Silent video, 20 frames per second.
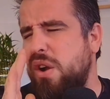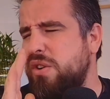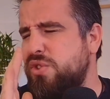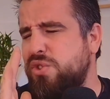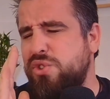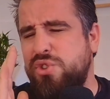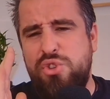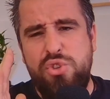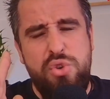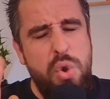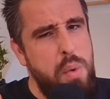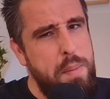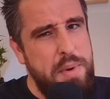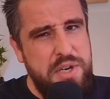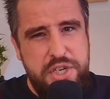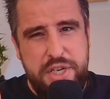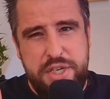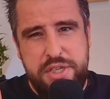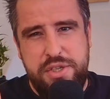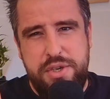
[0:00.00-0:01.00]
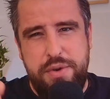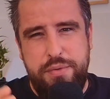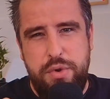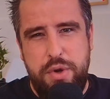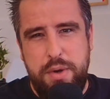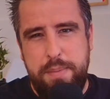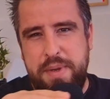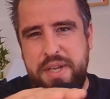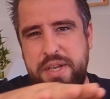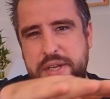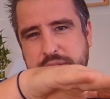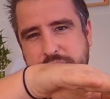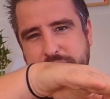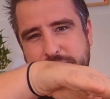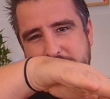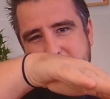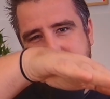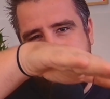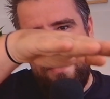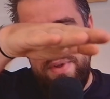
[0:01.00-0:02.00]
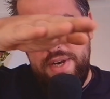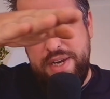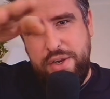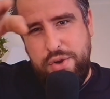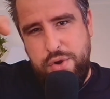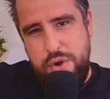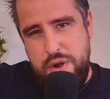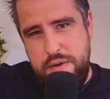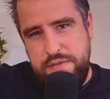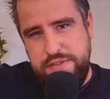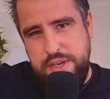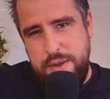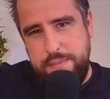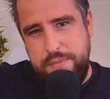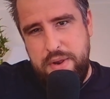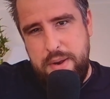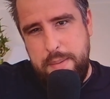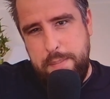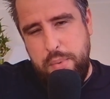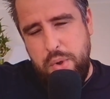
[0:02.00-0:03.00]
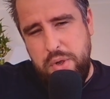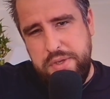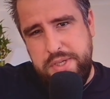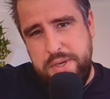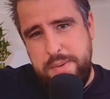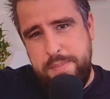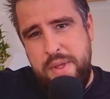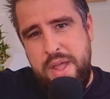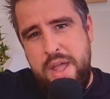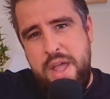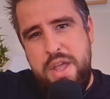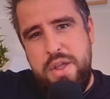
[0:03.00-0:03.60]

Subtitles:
so much extra work, because when it curves up in the bottom,